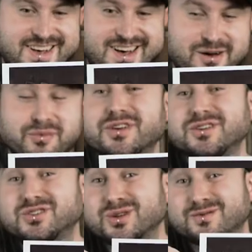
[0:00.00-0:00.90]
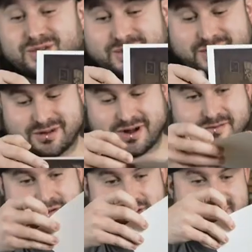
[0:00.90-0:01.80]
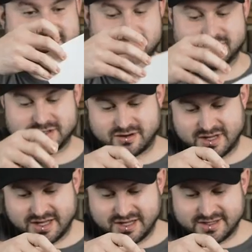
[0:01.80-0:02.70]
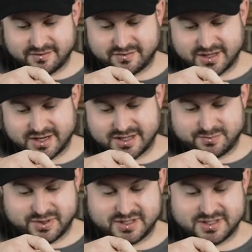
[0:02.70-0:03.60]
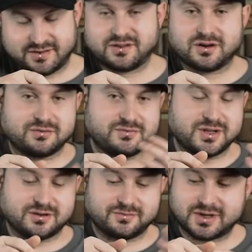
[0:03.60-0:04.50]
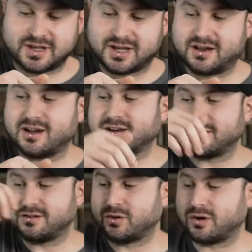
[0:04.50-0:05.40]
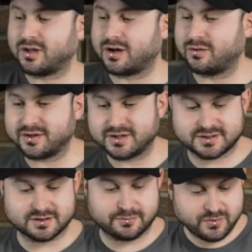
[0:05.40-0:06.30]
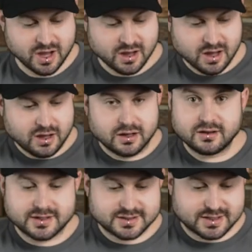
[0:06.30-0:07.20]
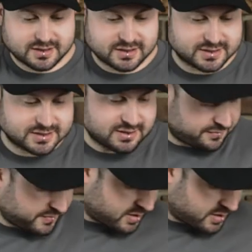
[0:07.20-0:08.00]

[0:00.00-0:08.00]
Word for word: uh, but a good choice for a lithograph all the same. So definitely a nice piece, even though, you know, again, not gonna do a whole lot with it. So let's get this stuff